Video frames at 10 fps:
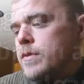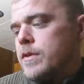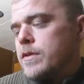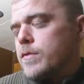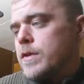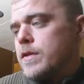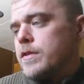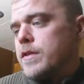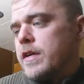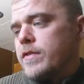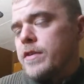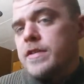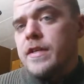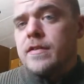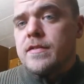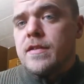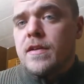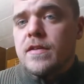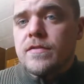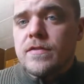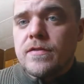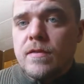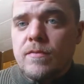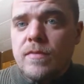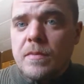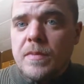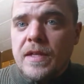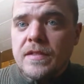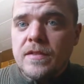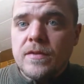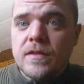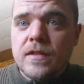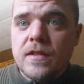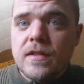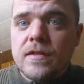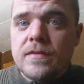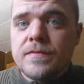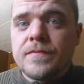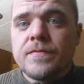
So what you're going to want to do after you take this off, I'm painting it with a